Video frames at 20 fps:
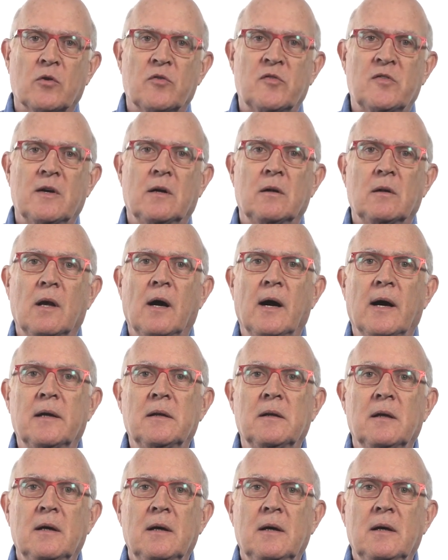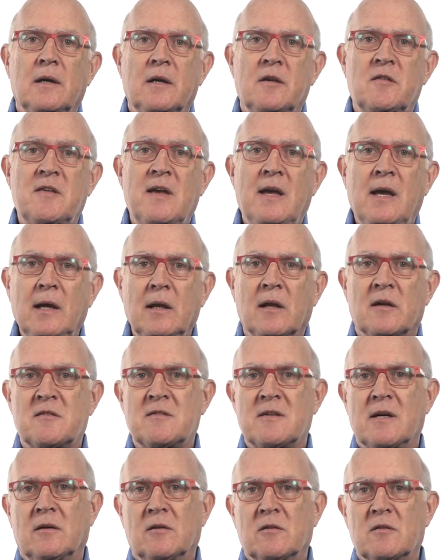cell line is HeLa
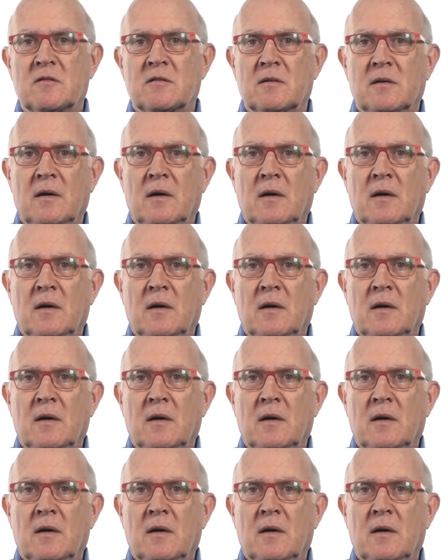cells.